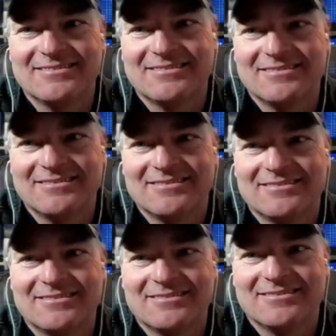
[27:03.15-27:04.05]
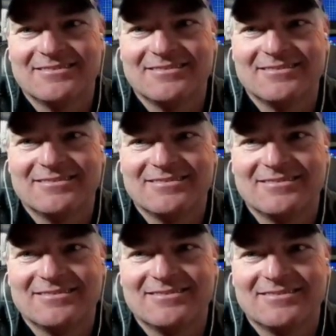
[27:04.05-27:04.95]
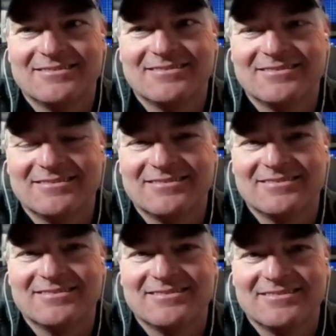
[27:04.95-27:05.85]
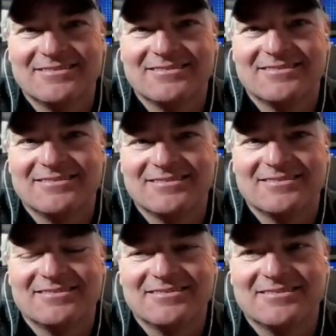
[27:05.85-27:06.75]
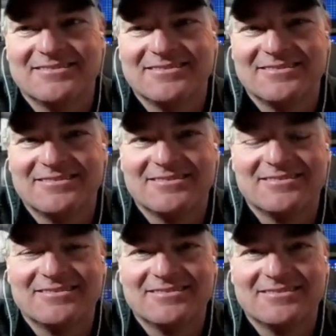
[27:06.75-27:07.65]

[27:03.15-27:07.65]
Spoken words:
This person isn't speaking.